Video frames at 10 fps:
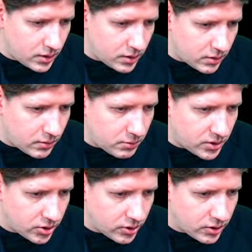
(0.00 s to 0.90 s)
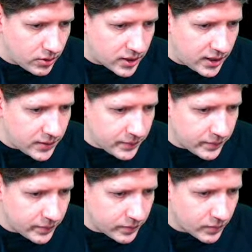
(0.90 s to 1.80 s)
return okay
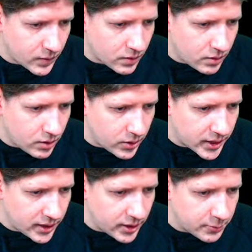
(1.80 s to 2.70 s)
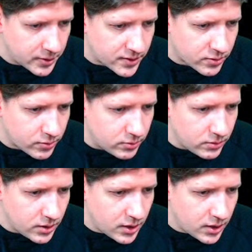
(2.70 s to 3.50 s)
equals true.